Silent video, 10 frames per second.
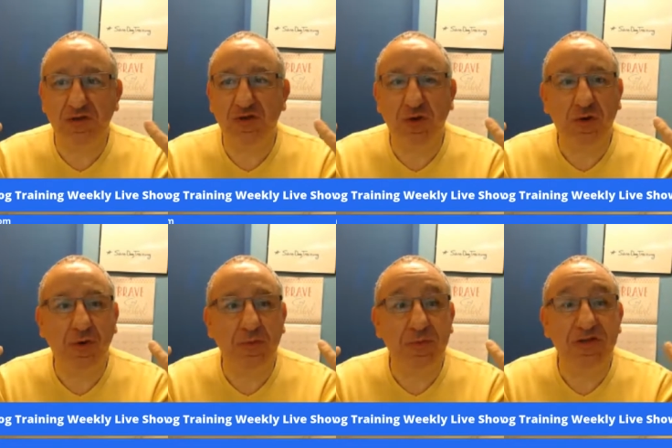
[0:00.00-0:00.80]

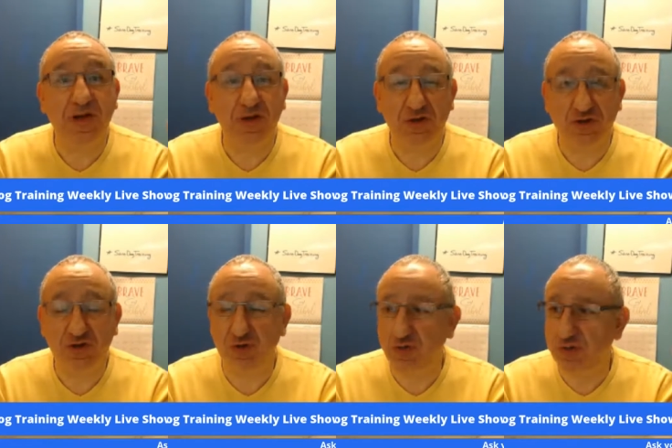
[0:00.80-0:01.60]
so
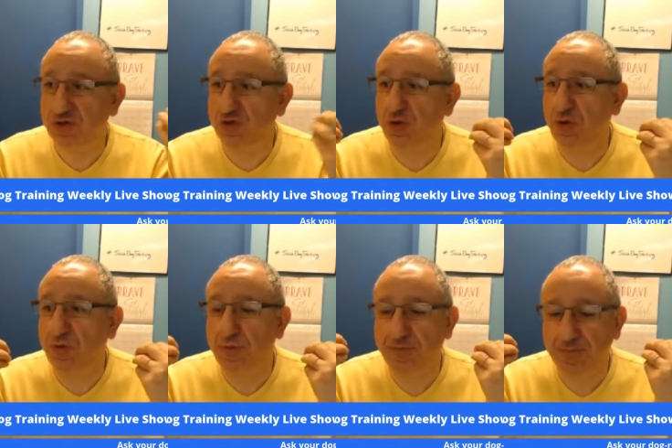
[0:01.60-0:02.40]
misunderstood,
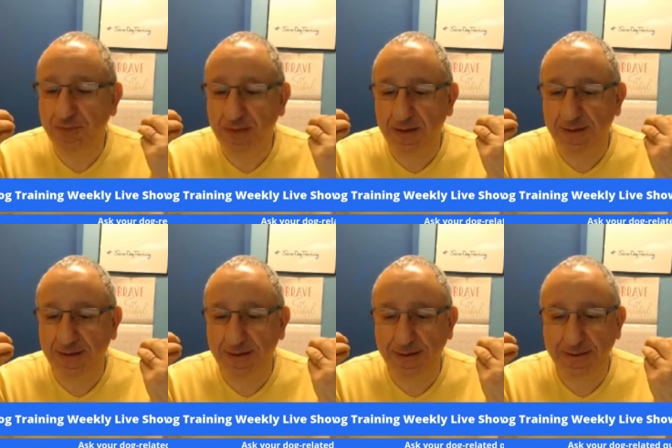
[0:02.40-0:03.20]
so
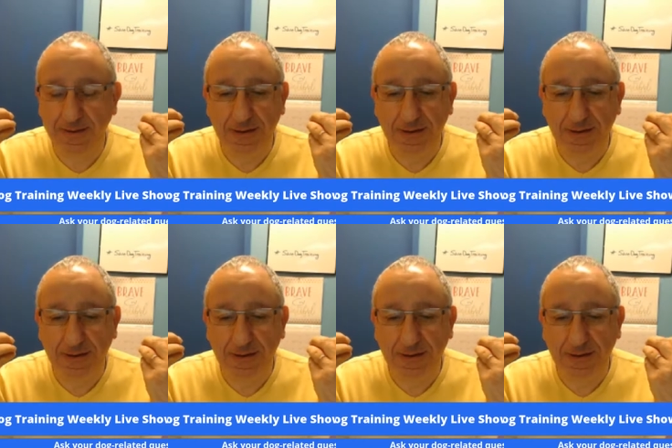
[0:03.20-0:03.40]
uh,